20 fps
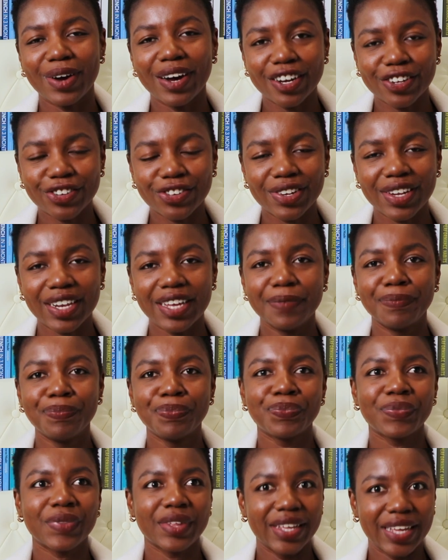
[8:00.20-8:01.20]
actually
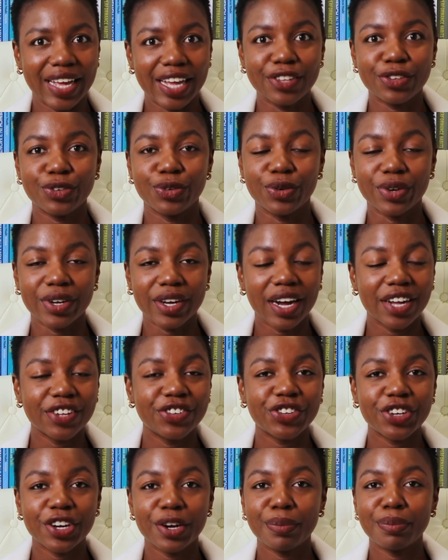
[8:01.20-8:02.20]
get to
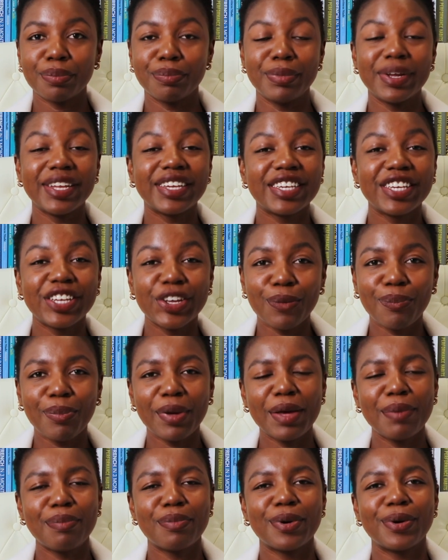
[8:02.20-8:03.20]
catch up, meet new
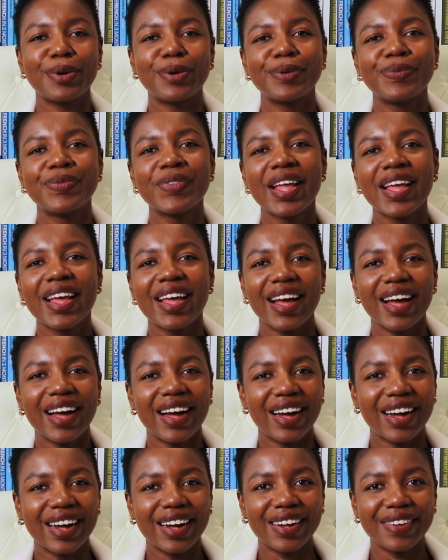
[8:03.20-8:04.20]
people,
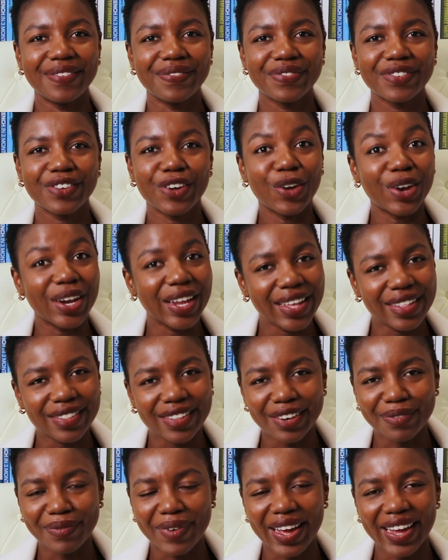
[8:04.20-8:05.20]
colleagues
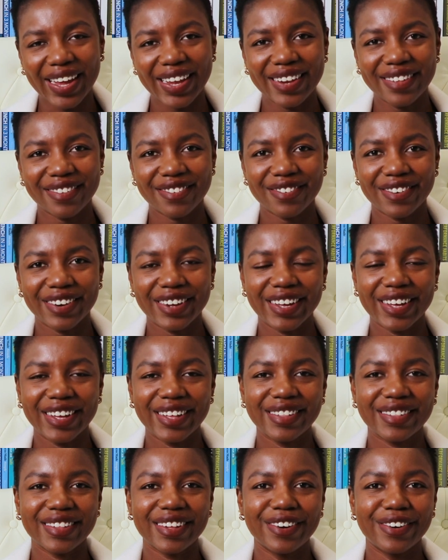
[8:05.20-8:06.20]
in my
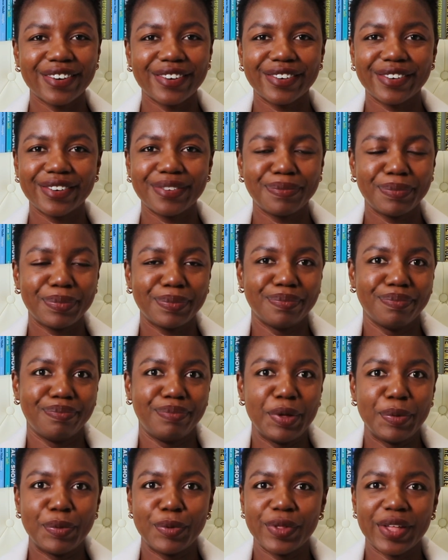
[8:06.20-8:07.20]
industries, or
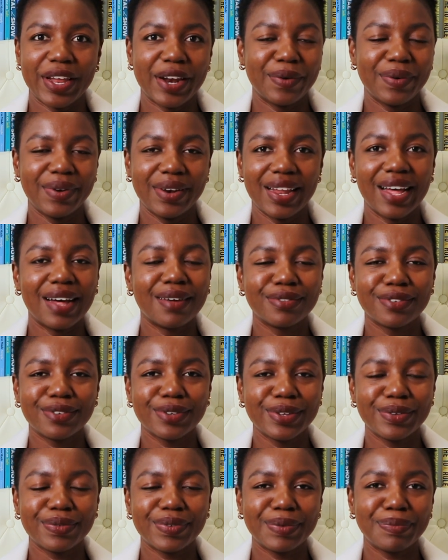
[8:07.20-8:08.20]
people that I would love to
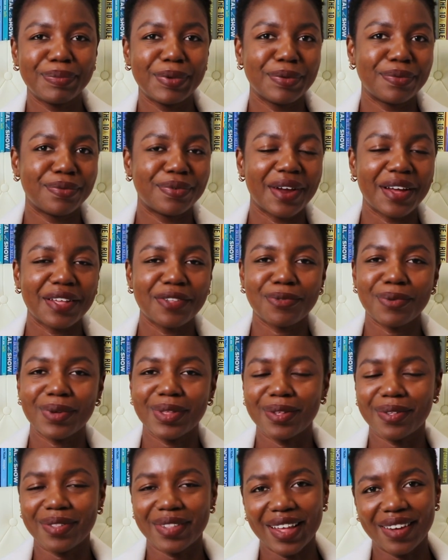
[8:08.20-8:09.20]
even be friends with
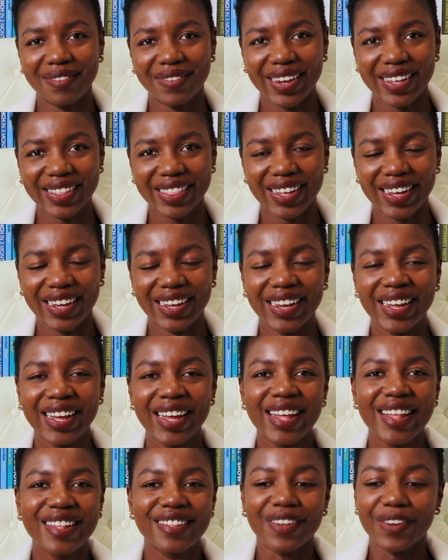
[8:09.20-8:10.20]
and stuff like that.
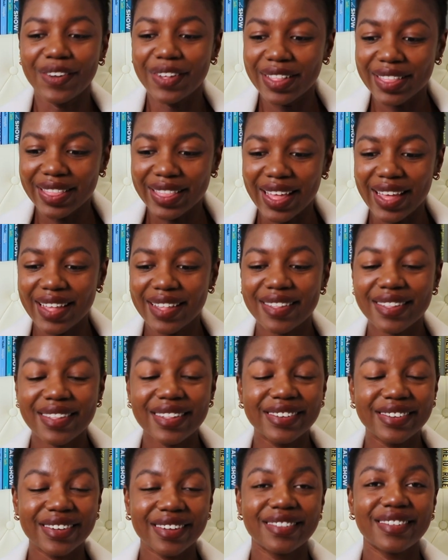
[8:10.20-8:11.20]
So this
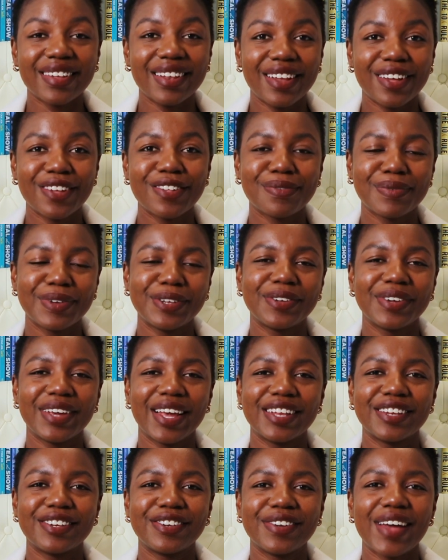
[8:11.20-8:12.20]
just allows me to
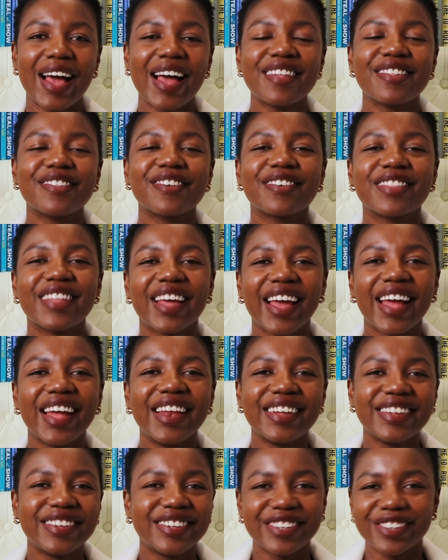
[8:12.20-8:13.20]
get to, I suck the
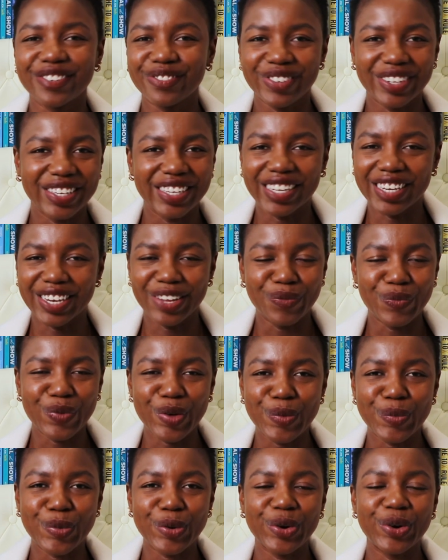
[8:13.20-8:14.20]
energy of meeting new
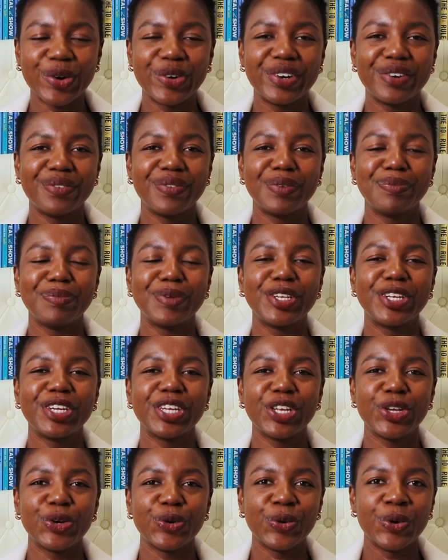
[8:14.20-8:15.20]
people, or even
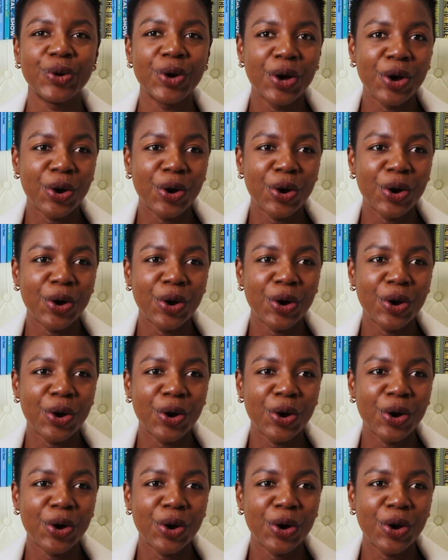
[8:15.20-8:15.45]
meeting new